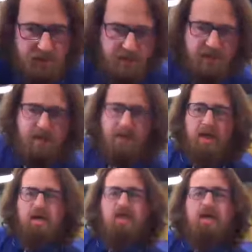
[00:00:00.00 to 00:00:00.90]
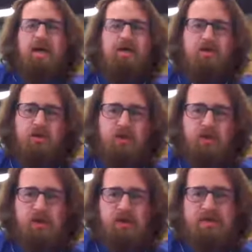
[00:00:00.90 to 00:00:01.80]
bit about how the shoulder
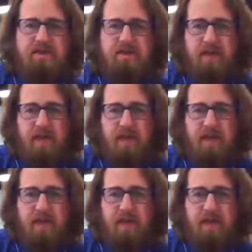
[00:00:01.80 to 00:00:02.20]
works